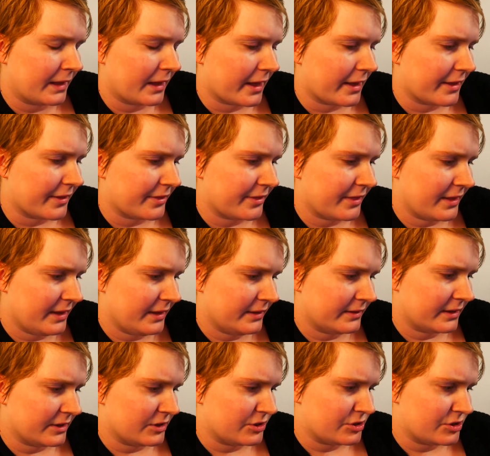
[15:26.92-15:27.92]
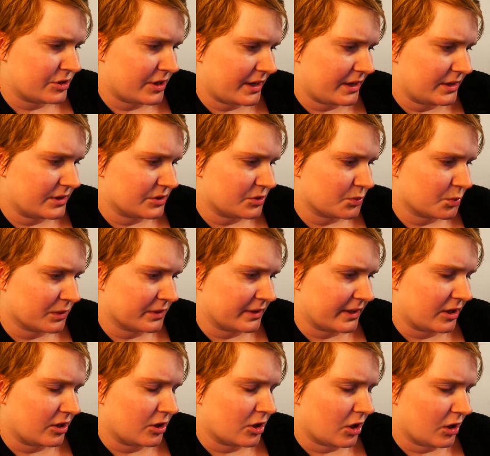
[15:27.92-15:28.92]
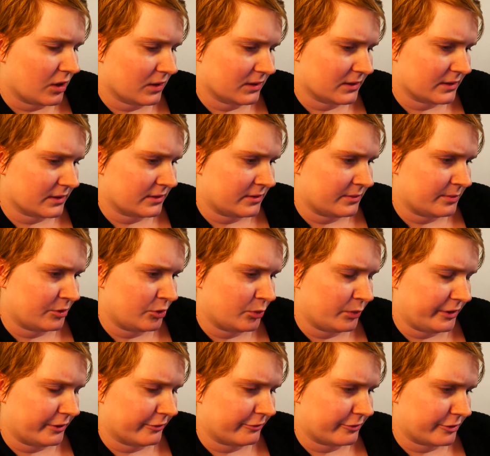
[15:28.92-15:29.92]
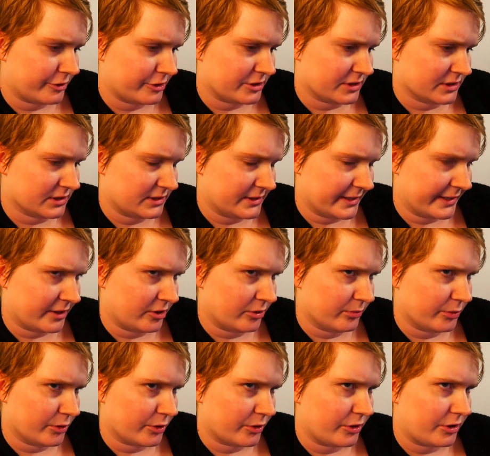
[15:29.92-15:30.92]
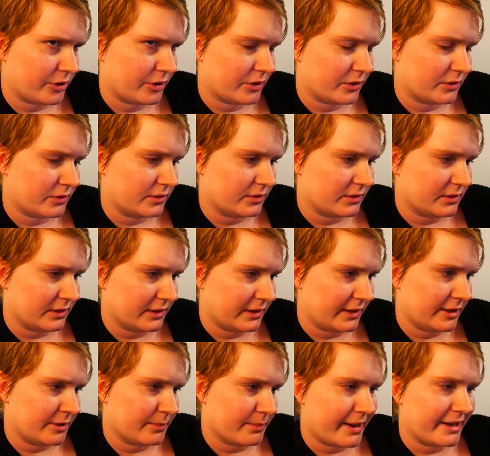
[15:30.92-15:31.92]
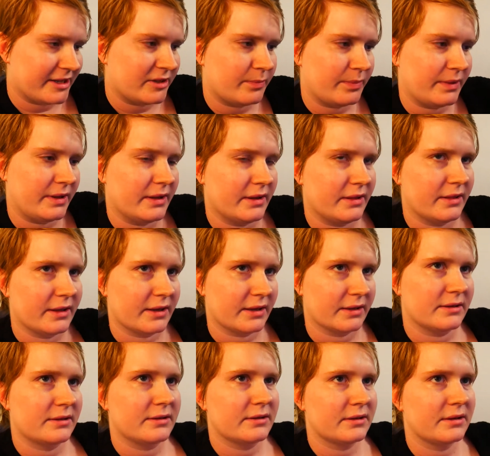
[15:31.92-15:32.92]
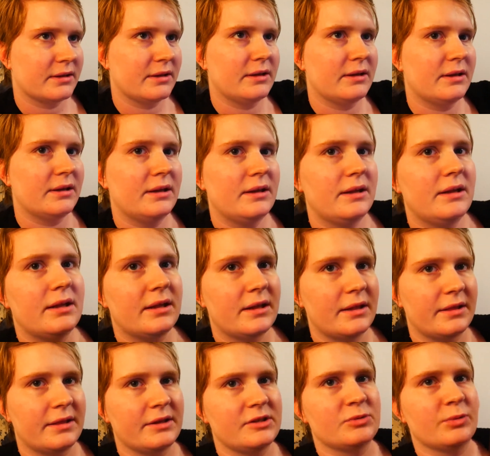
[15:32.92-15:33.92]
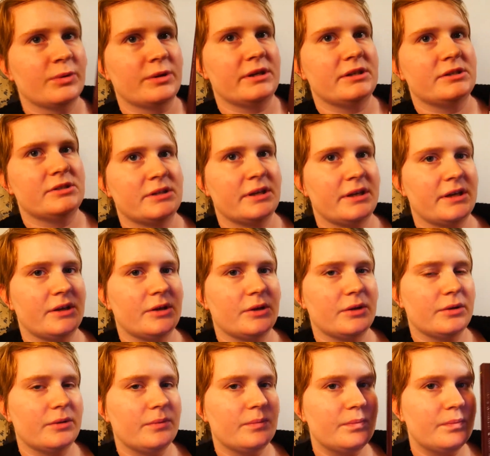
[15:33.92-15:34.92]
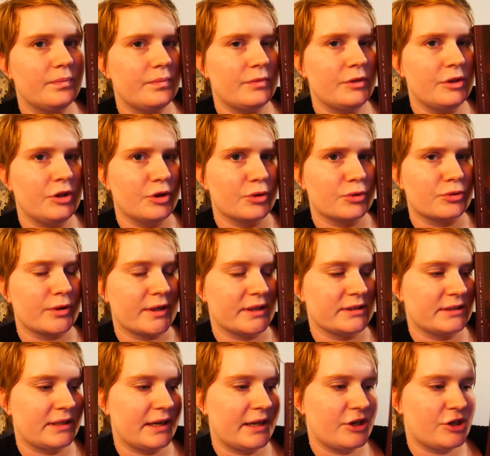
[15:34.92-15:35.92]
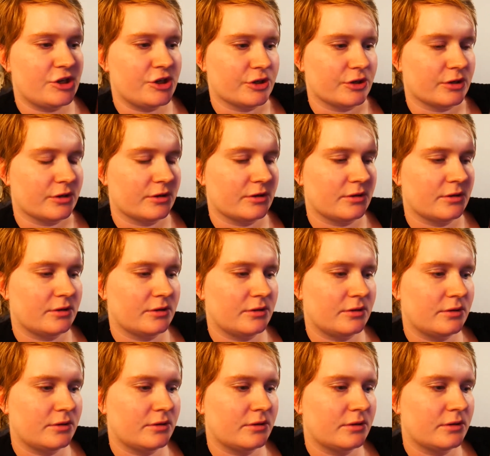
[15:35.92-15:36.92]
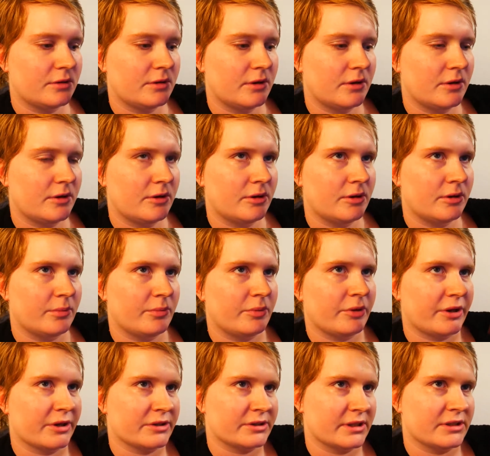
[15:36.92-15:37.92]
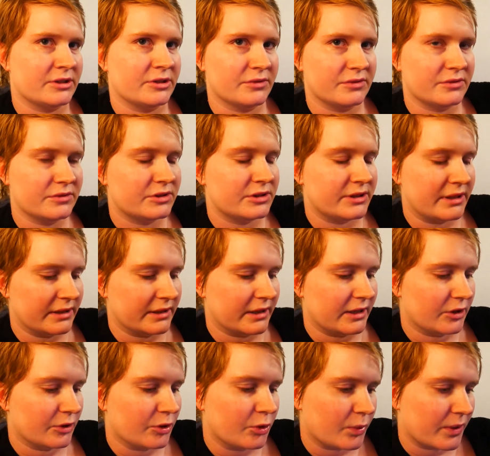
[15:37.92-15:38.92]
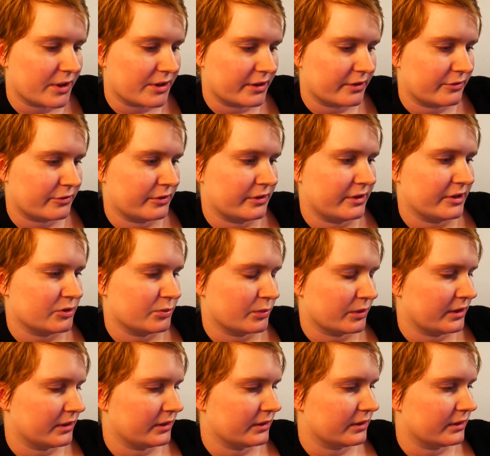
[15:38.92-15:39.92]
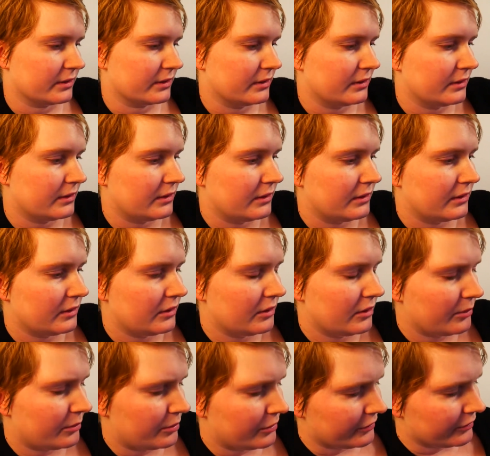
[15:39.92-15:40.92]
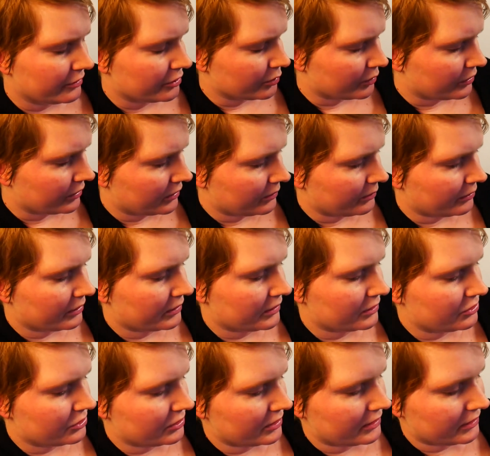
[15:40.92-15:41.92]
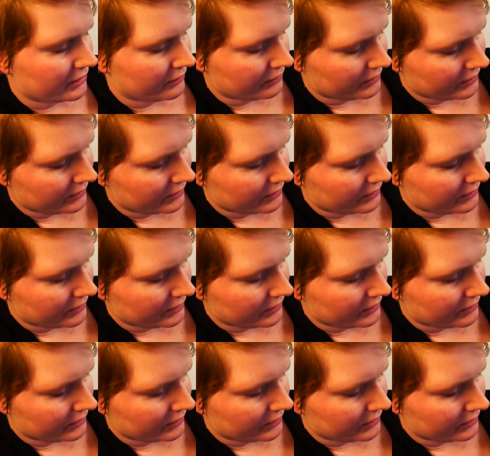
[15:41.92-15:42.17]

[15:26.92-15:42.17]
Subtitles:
I think they changed what they called it between the first and second book. It might be that this one is a new translation, because as you've seen, they look quite different, this one and the previous one. I'm gonna check if